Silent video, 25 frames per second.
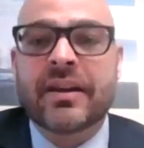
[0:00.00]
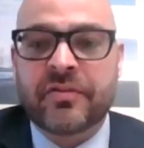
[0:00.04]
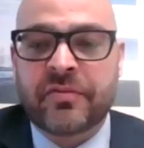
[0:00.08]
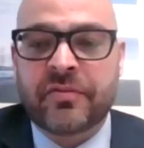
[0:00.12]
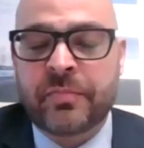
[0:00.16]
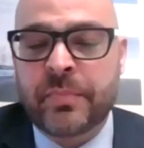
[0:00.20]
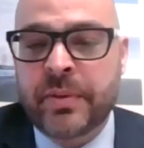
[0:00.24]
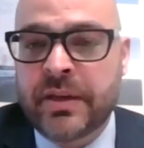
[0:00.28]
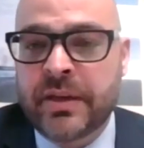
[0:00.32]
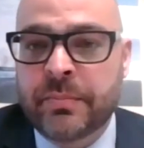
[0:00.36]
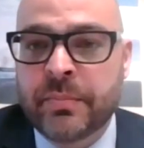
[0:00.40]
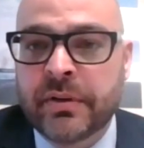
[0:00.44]
of
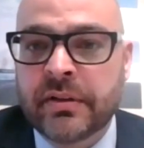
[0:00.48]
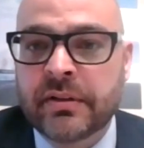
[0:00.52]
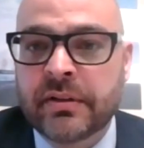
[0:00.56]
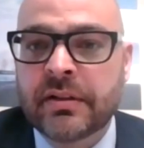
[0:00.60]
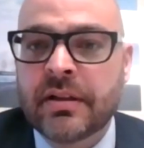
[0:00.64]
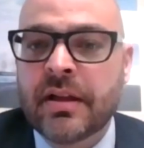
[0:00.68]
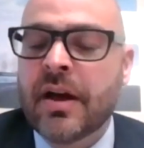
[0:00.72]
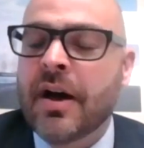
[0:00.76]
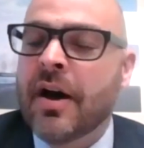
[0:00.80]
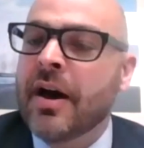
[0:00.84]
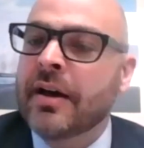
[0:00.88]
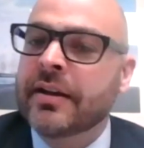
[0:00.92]
people
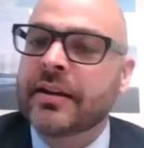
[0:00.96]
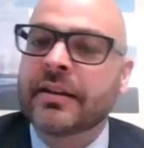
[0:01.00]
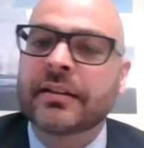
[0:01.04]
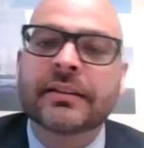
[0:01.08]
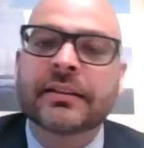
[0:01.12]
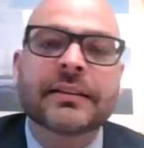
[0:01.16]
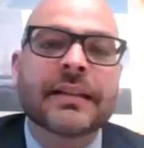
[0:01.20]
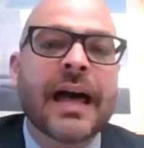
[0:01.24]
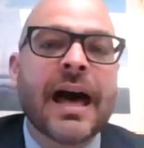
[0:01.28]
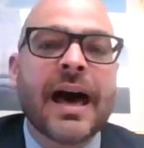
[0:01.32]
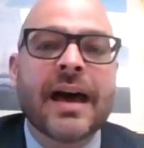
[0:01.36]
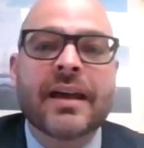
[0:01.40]
on a
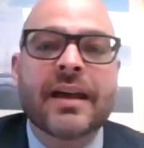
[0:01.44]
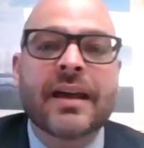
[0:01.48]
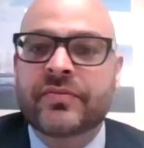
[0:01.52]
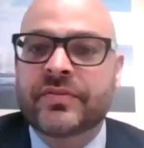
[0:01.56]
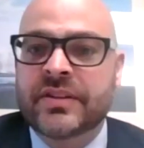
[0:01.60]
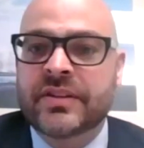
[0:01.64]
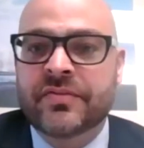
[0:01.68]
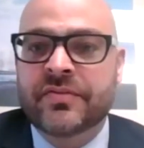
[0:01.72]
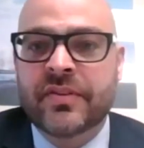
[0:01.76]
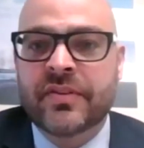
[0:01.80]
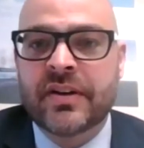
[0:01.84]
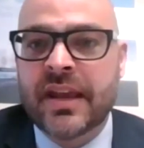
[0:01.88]
lot of
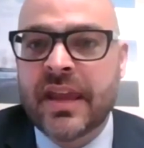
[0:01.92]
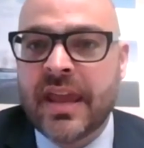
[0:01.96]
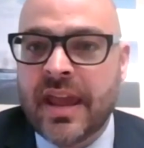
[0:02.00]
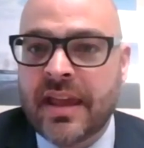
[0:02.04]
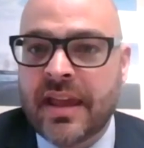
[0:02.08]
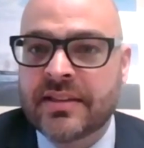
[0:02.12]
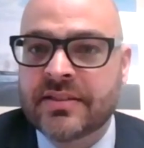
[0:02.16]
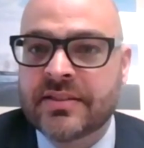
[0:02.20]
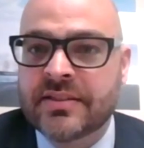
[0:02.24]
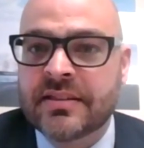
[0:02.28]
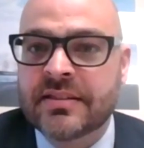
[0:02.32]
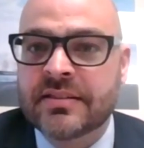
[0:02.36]
different
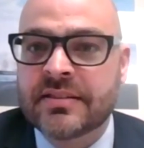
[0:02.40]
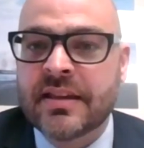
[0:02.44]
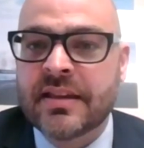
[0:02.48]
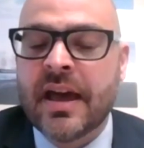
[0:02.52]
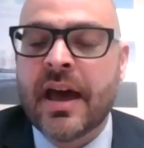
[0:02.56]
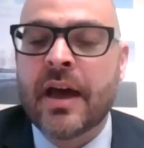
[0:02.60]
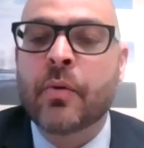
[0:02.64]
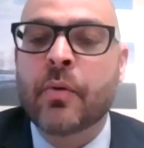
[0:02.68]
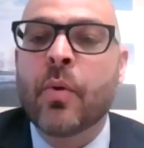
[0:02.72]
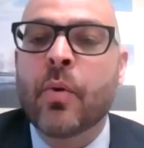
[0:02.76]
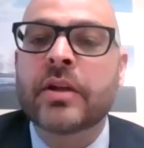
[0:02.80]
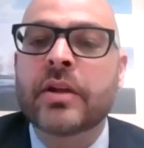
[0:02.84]
cases.
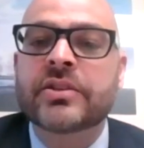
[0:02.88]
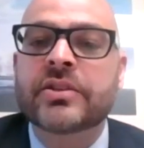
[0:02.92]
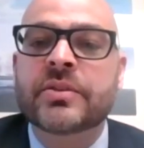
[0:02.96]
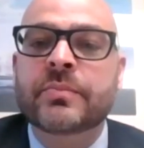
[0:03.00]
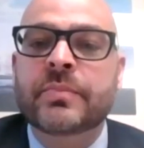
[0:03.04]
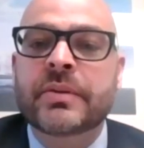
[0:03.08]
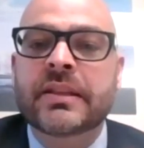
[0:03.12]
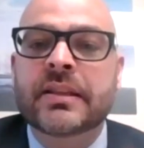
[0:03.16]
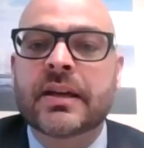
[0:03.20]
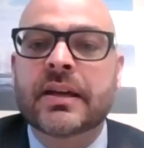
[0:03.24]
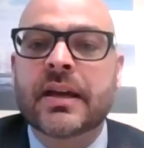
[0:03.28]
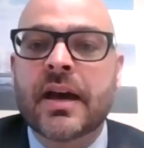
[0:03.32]
I want to
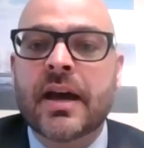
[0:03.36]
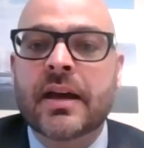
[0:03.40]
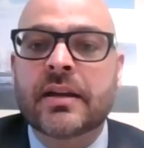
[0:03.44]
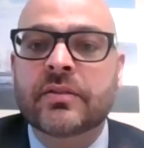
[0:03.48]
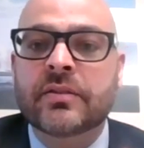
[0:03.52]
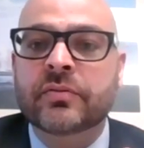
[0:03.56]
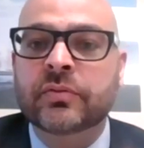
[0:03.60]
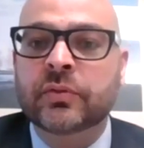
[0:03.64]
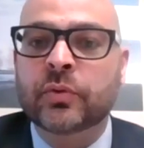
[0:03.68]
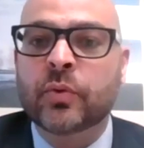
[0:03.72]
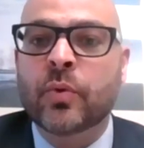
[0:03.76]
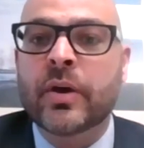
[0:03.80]
be the kind
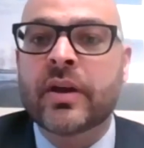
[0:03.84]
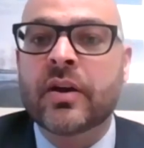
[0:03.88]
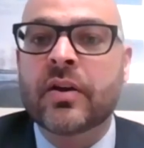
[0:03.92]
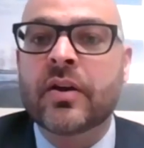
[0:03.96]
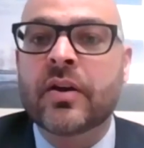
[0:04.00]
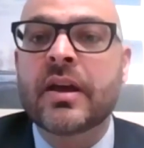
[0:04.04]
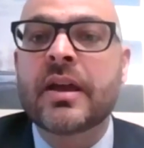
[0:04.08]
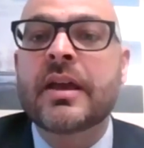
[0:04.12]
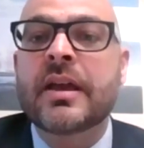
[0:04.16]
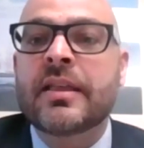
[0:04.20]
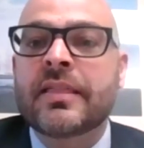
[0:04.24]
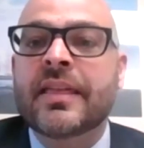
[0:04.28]
of lawyer
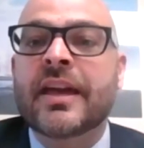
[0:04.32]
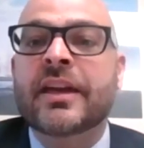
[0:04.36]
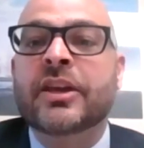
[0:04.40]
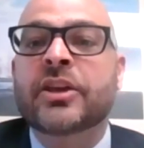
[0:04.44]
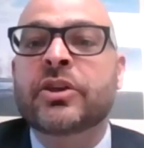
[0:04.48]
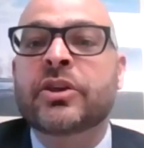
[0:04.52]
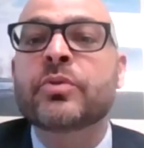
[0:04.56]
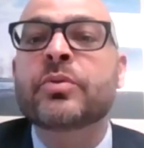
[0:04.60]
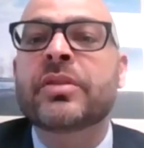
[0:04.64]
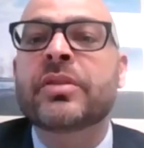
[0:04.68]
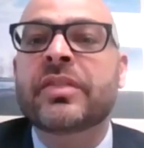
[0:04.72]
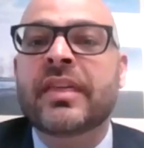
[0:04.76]
that
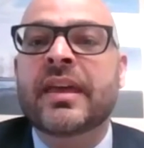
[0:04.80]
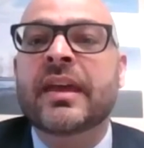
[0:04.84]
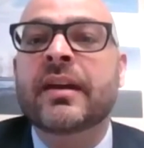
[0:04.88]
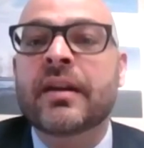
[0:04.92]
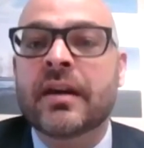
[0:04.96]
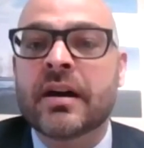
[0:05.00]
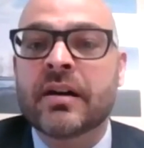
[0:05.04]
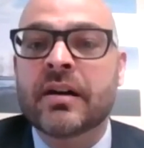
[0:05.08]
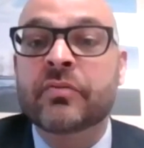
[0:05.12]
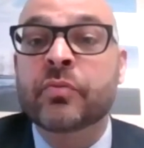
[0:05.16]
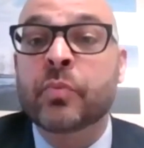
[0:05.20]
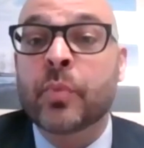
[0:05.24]
you think
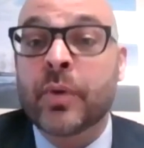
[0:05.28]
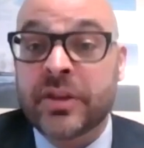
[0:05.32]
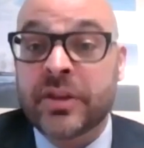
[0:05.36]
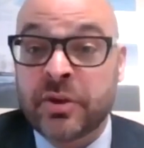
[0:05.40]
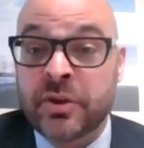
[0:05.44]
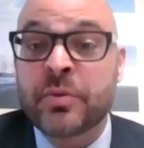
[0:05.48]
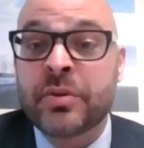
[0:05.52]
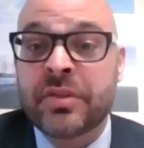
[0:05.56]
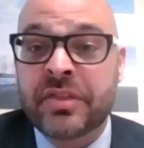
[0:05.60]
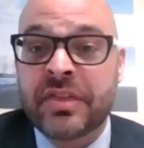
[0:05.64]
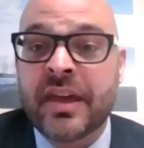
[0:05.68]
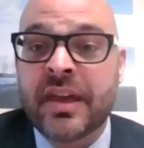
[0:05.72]
of when
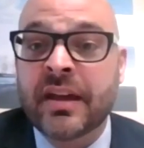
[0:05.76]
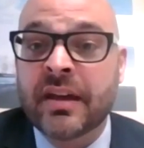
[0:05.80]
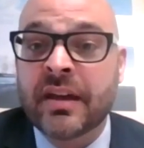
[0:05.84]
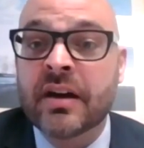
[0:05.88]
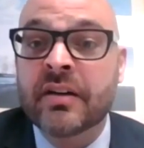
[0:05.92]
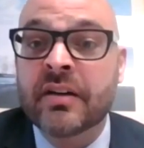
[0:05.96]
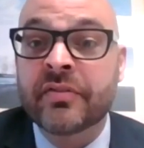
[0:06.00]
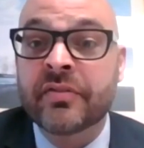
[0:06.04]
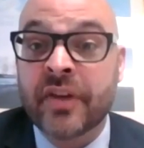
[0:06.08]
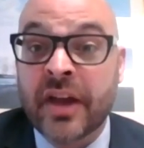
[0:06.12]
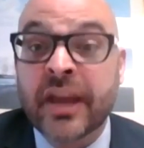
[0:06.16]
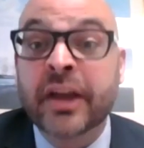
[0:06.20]
you think
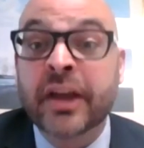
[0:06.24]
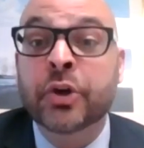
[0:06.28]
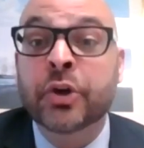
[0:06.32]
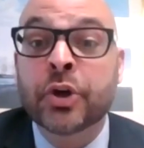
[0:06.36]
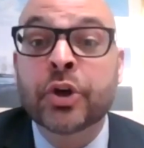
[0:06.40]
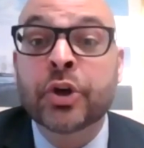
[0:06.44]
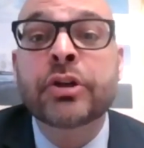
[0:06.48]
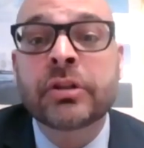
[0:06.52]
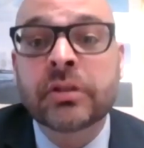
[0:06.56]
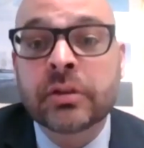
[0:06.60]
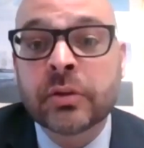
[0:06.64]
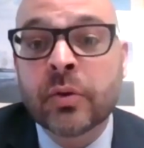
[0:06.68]
of a
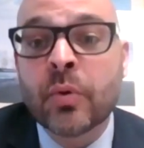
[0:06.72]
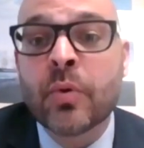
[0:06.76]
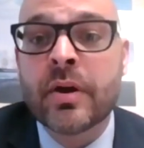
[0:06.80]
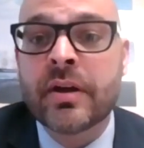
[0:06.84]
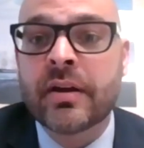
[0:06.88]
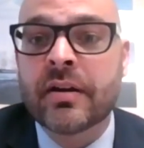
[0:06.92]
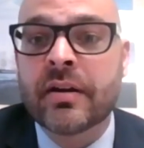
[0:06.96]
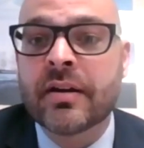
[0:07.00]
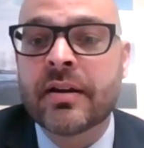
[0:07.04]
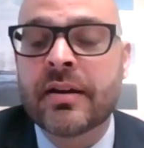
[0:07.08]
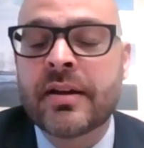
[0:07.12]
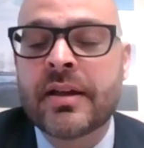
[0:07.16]
good
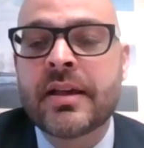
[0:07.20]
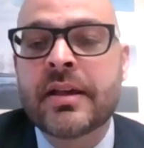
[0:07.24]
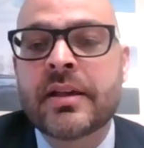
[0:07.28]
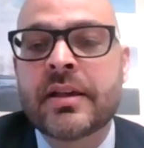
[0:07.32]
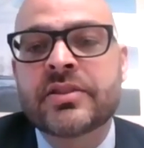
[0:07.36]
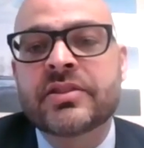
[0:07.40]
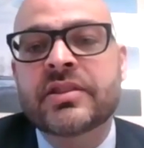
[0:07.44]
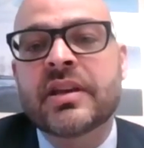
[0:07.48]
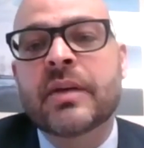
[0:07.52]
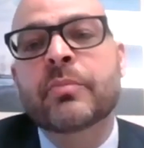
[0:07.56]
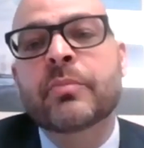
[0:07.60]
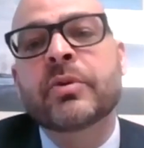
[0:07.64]
lawyer,
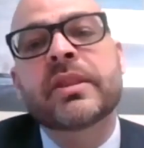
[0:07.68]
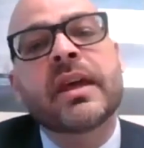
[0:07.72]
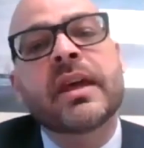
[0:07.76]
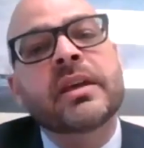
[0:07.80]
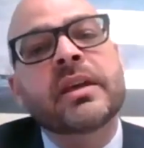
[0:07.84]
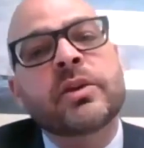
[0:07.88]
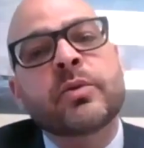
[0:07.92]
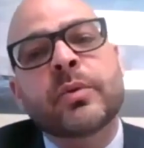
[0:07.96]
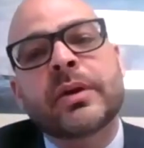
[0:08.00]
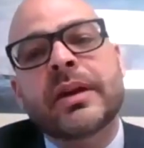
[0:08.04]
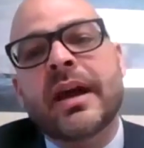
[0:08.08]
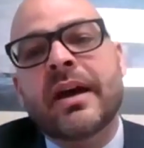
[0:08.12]
someone that
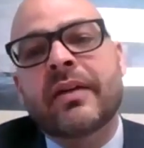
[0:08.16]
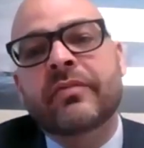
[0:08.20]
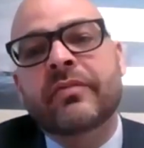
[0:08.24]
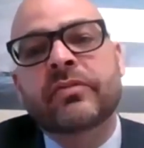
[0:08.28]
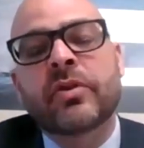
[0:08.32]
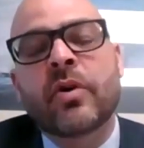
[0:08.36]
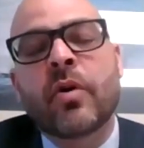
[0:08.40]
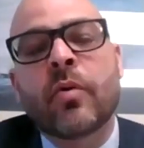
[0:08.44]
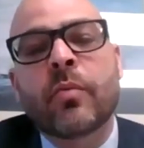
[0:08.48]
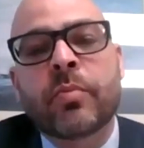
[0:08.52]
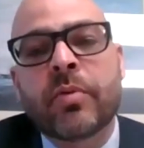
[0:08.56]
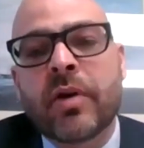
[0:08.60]
you would have
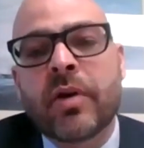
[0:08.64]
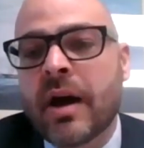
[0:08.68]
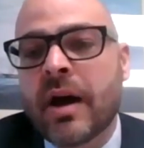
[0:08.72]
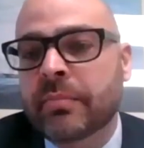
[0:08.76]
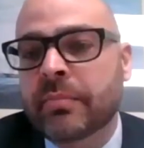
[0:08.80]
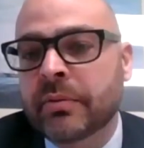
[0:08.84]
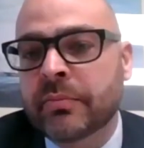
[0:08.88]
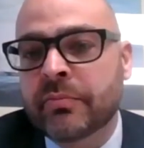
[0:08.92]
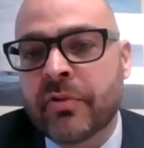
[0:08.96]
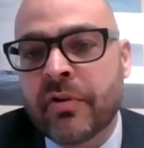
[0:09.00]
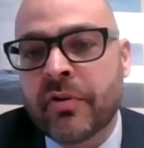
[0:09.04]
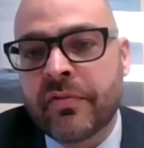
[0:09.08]
no
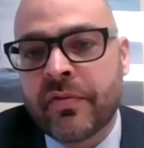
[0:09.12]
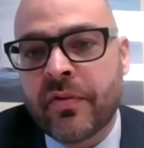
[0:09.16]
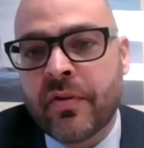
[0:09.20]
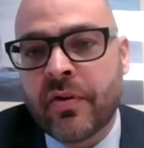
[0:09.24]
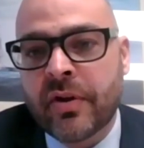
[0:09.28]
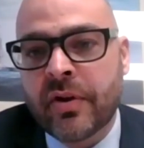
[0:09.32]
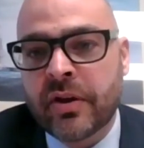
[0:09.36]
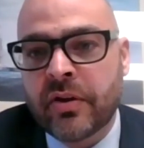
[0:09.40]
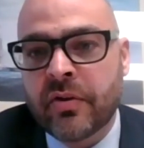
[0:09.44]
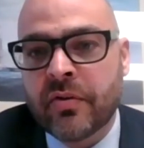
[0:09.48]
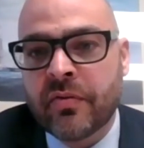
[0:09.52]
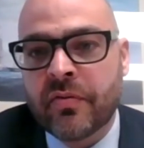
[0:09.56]
problem
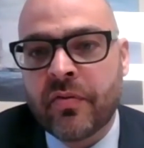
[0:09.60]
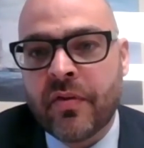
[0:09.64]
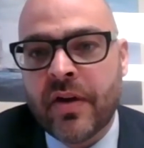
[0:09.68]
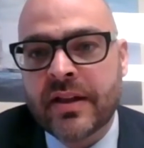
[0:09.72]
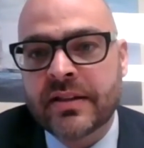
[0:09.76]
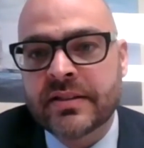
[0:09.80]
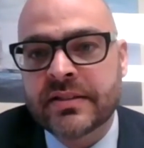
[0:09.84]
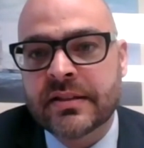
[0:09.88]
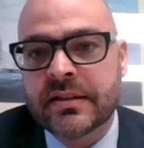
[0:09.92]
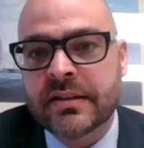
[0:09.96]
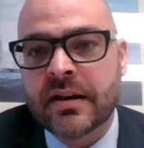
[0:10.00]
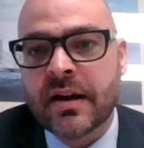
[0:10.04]
referring your
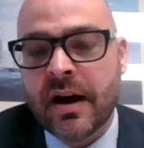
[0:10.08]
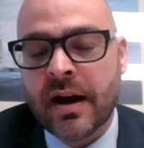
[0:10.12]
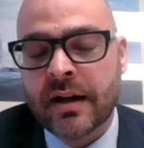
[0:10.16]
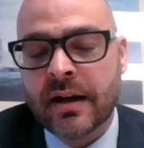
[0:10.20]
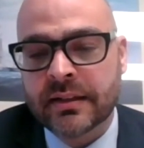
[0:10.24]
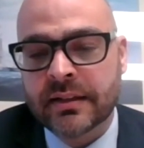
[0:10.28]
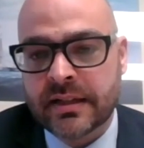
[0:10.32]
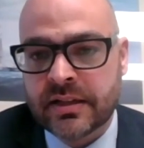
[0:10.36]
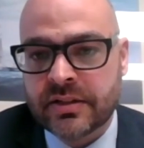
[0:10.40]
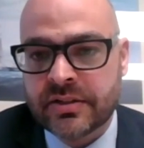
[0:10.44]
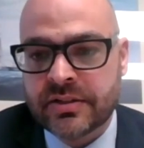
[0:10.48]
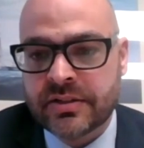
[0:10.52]
friends and
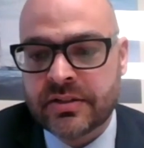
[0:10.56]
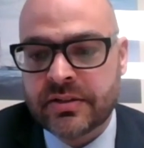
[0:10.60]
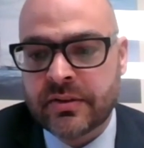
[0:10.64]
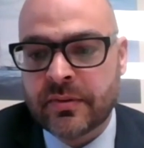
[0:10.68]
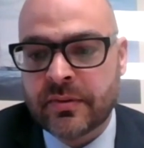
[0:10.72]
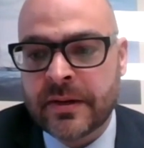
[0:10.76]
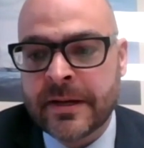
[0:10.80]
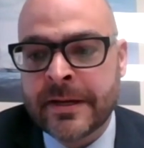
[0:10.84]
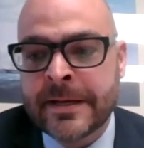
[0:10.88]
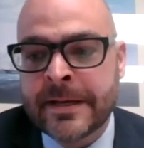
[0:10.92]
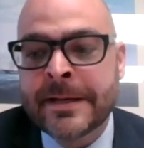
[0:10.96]
colleagues to.